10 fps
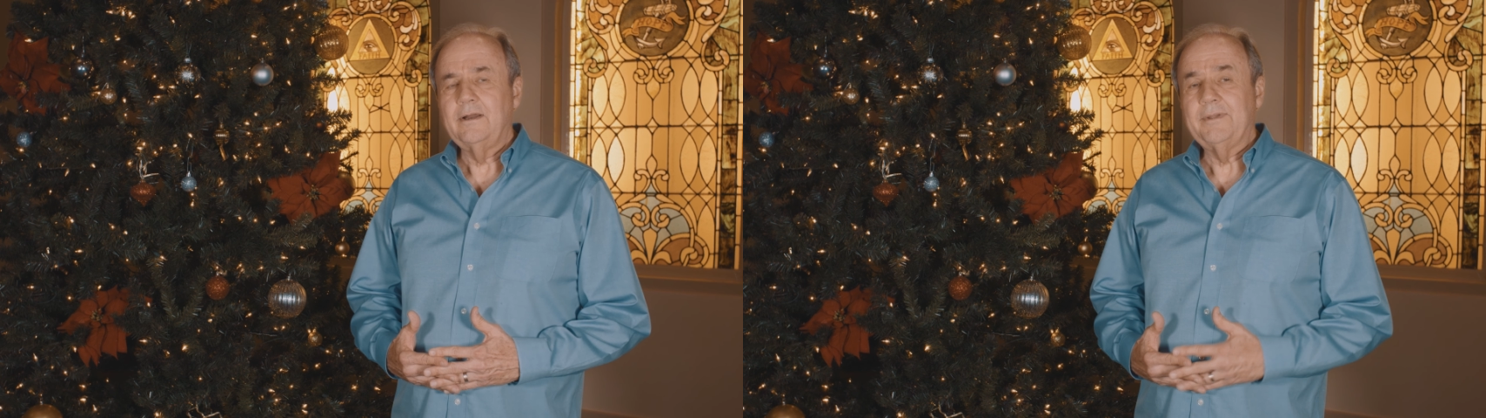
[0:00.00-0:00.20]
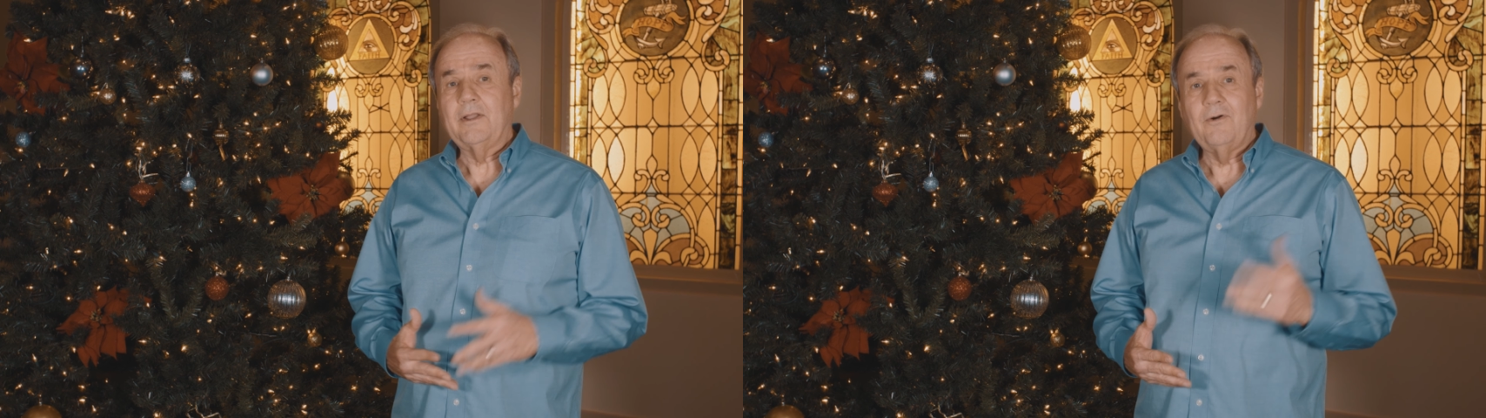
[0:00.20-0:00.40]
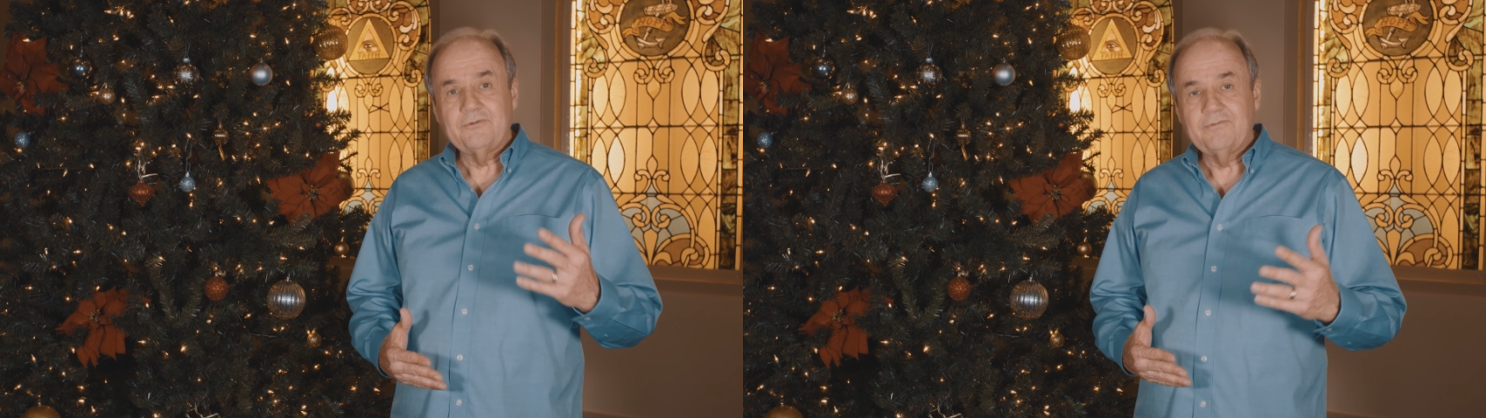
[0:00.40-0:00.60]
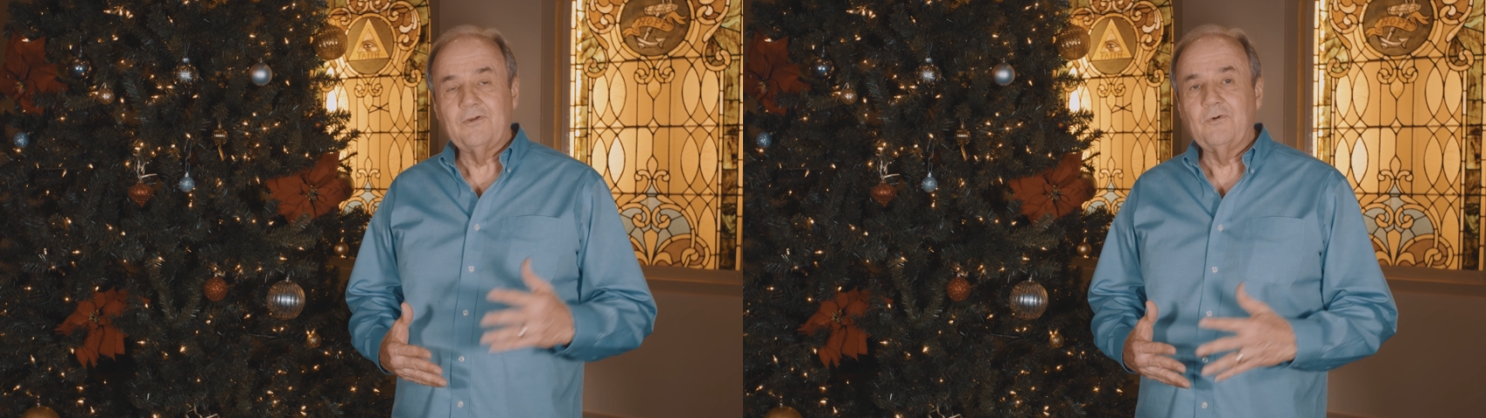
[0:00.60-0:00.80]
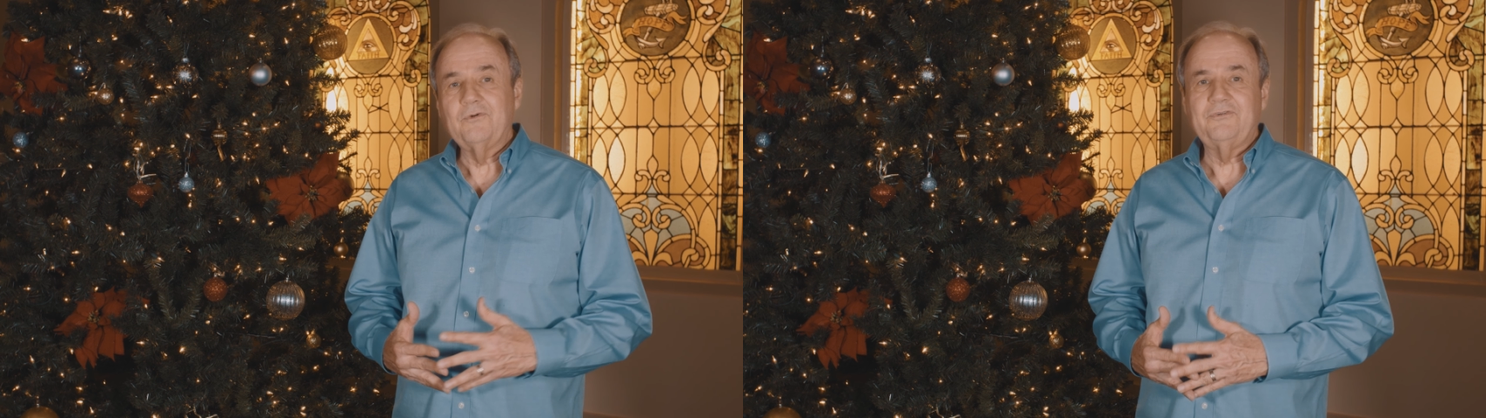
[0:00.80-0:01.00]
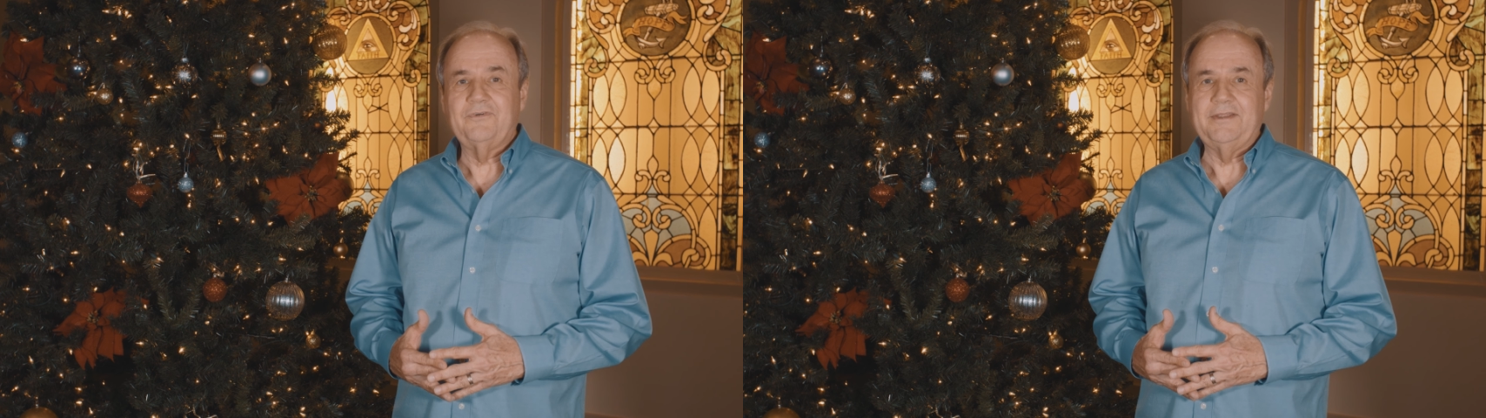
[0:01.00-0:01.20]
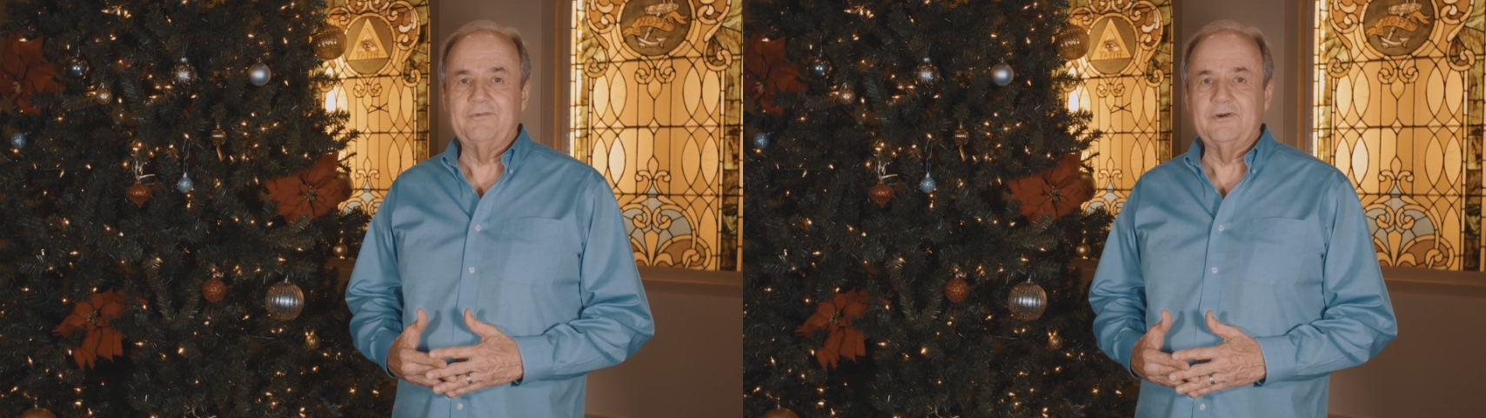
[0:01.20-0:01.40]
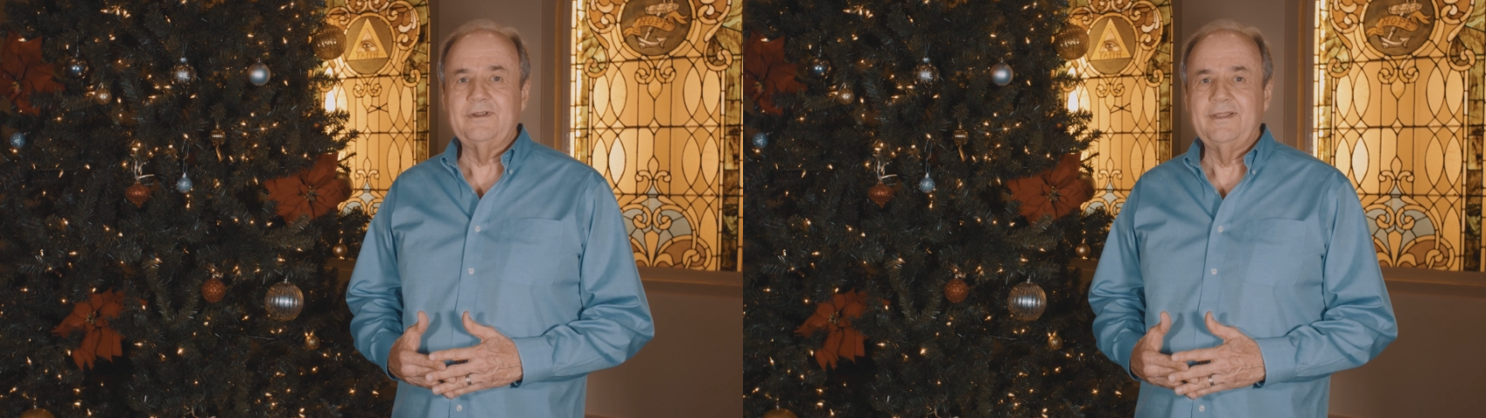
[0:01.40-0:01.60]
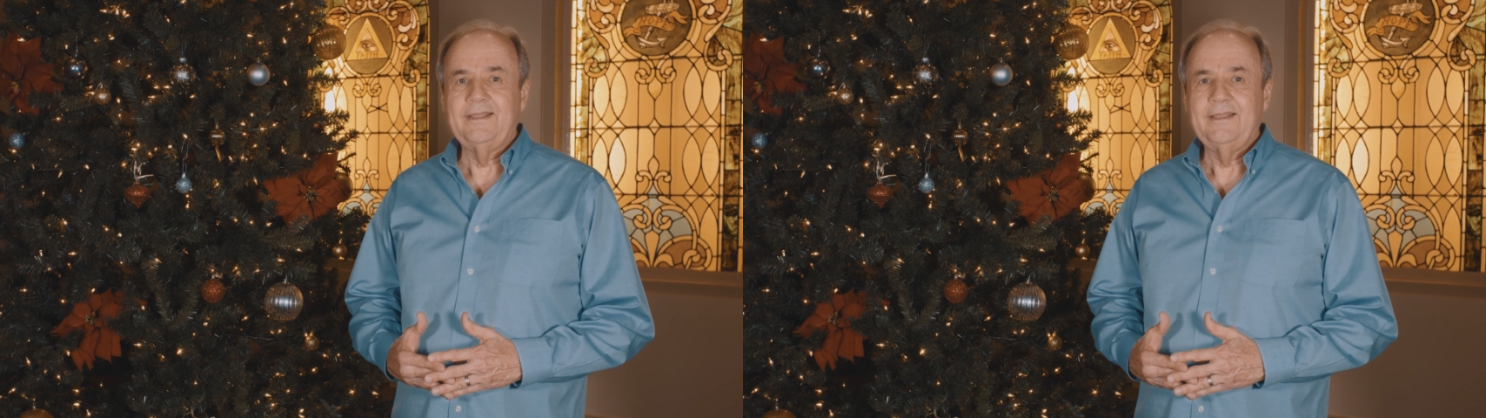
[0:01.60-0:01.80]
because of the Lord's favor,